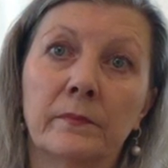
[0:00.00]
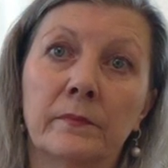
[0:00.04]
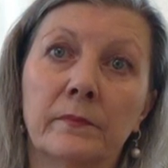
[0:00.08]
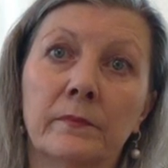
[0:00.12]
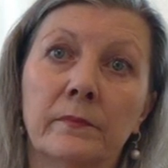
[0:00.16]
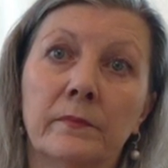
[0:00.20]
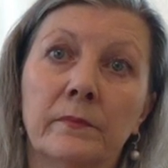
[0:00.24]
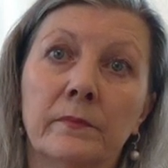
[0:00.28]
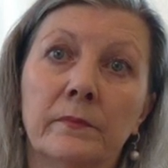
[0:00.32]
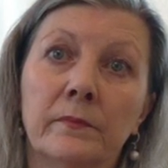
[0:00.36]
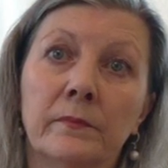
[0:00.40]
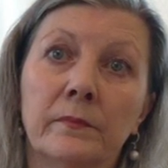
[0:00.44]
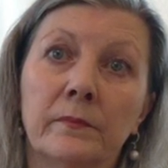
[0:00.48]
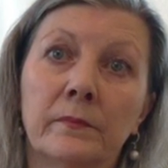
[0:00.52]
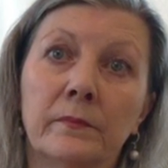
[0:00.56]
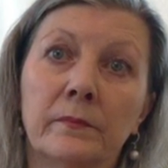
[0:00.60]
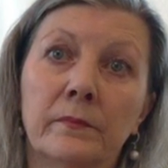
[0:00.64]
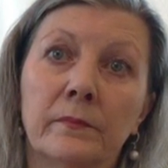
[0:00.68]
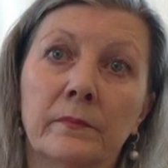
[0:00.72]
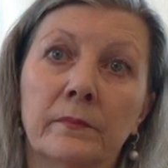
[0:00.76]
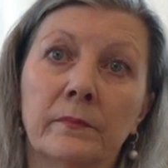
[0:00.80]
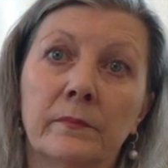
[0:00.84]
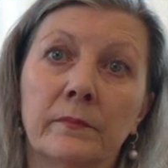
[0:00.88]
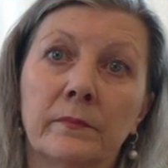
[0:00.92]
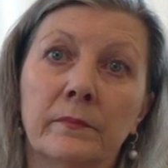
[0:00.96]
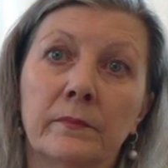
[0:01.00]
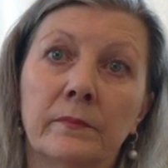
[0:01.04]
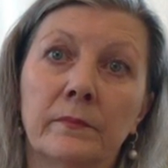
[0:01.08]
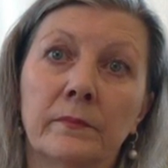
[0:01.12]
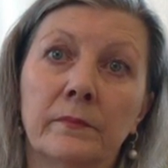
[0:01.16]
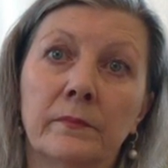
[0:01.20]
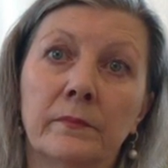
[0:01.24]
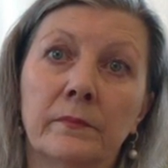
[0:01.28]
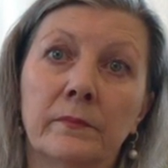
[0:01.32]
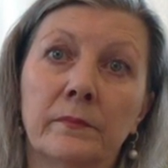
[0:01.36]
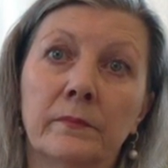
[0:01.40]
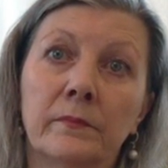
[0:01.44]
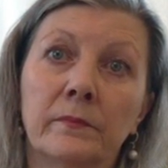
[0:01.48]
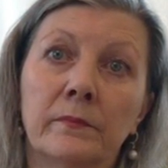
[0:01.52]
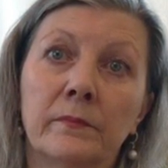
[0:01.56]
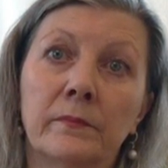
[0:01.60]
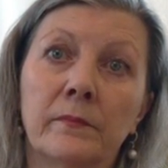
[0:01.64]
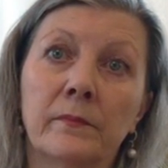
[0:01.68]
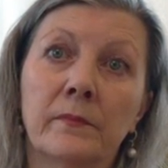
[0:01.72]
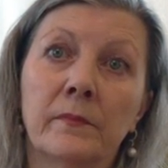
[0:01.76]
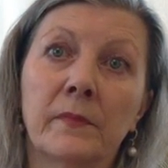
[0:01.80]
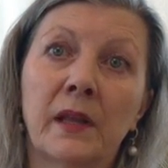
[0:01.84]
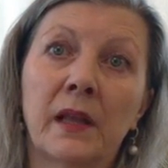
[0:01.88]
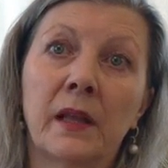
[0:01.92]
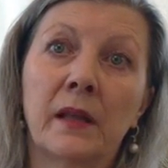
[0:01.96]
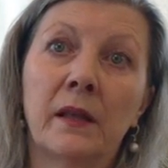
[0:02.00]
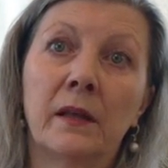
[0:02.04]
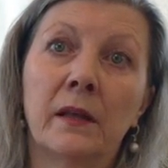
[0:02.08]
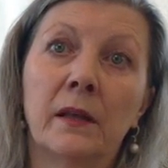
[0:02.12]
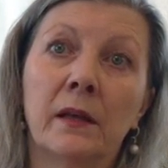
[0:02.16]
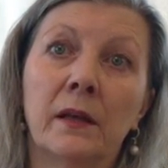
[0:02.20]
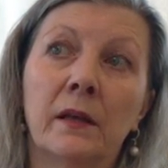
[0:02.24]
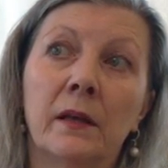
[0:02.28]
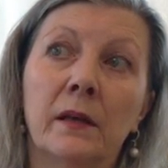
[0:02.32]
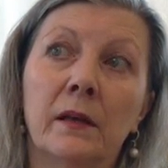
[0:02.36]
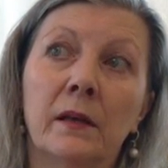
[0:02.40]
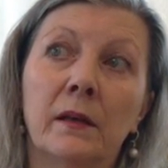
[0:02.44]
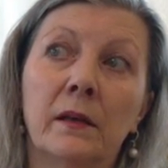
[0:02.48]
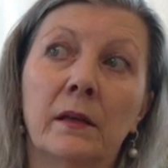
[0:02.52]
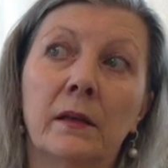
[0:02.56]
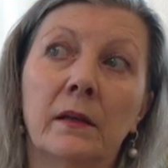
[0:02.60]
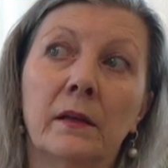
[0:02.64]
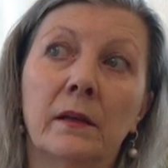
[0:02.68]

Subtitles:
(silence)